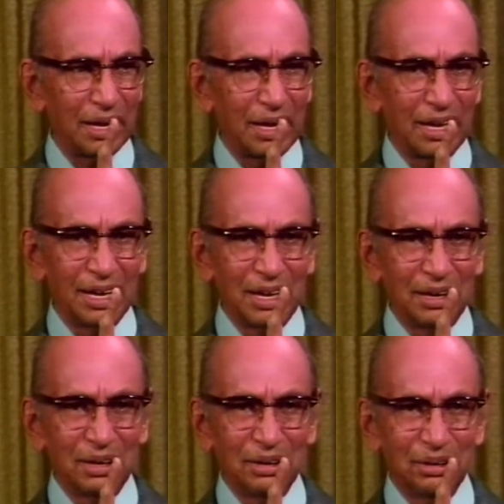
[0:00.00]

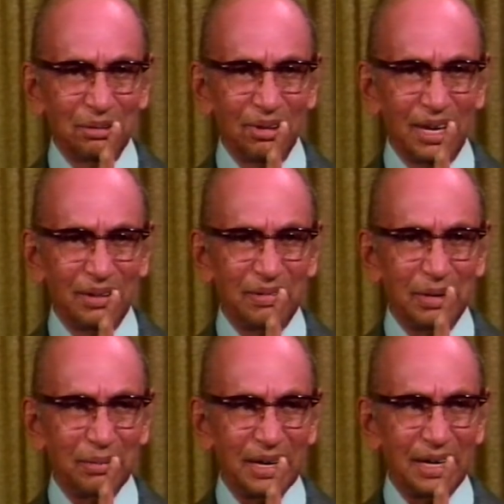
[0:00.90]
to live
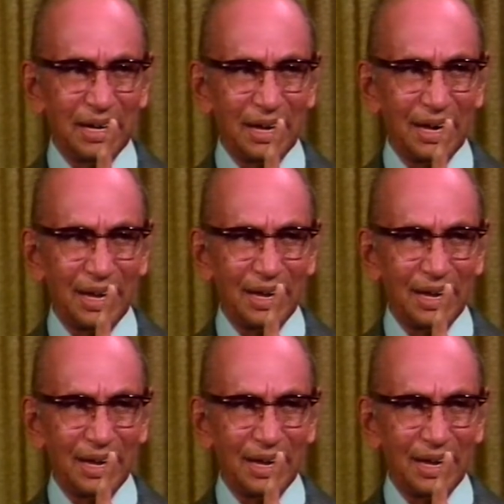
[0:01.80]
dramatically.